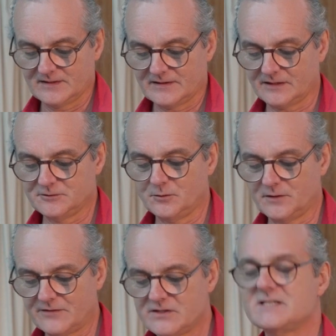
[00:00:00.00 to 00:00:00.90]
They'll do
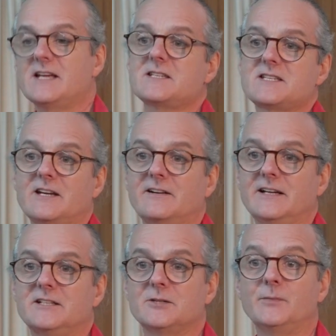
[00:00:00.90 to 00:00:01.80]
whatever's
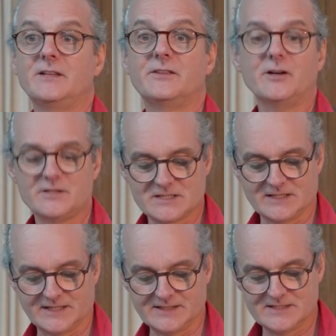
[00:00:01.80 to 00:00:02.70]
necessary to meet those
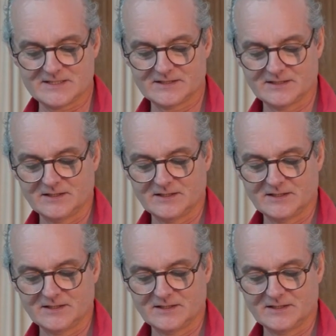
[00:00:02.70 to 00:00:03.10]
needs